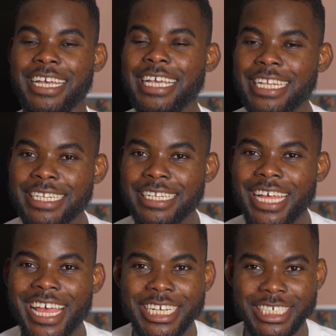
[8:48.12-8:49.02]
In
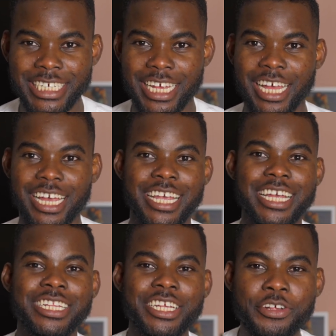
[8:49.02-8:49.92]
Asia,
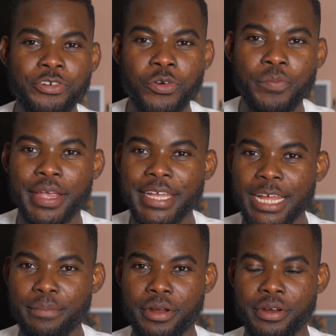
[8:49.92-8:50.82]
in Europe, in
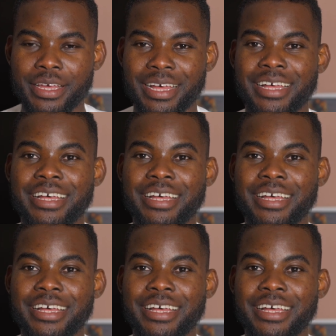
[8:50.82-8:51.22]
America,